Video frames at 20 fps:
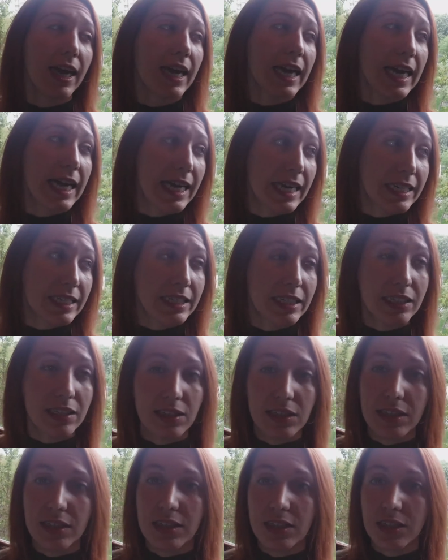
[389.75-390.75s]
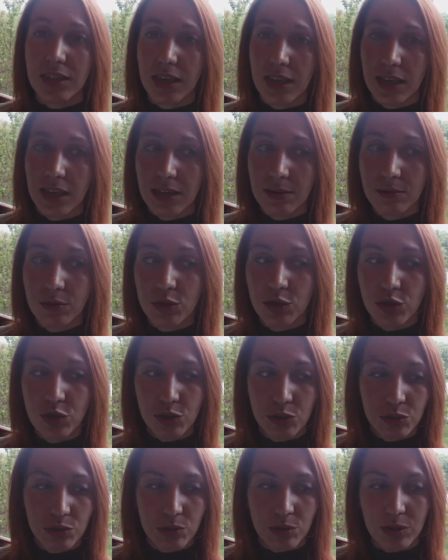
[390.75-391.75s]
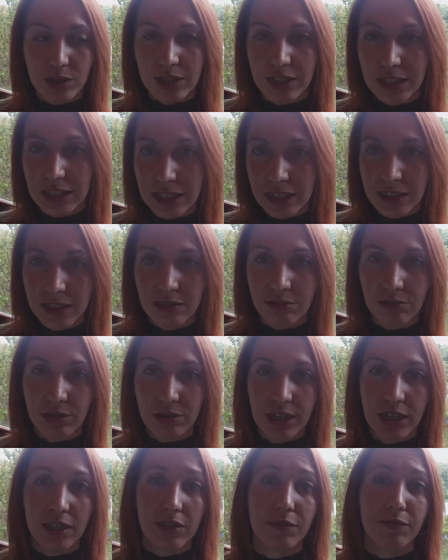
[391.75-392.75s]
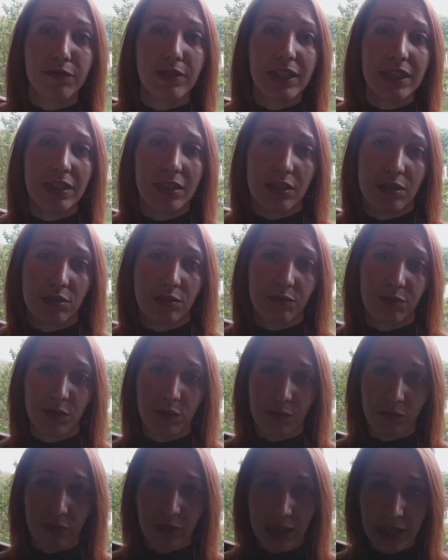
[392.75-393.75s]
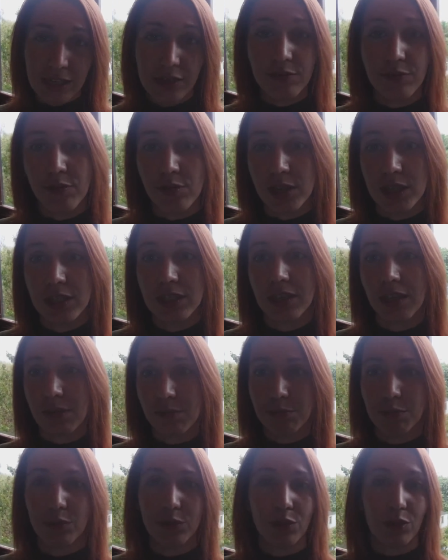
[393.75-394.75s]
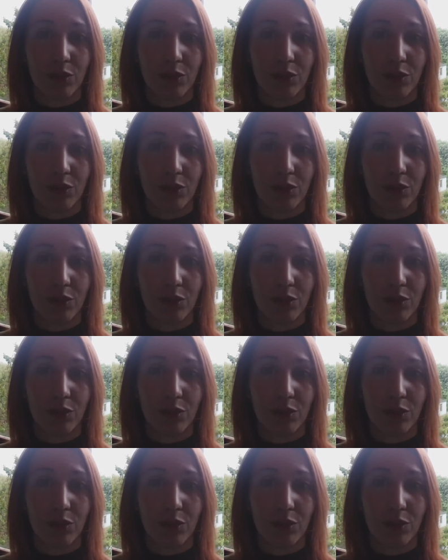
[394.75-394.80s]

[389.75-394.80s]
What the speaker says: And it's a time to see the real faces of your friends, for example,